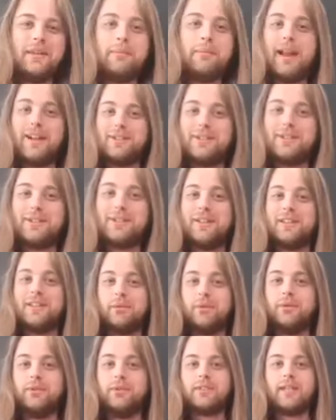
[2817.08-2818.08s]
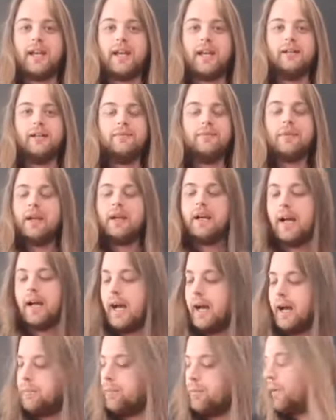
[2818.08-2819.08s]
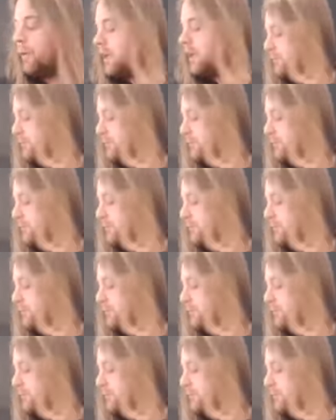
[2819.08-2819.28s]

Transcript: pentatonic and the blues scale, we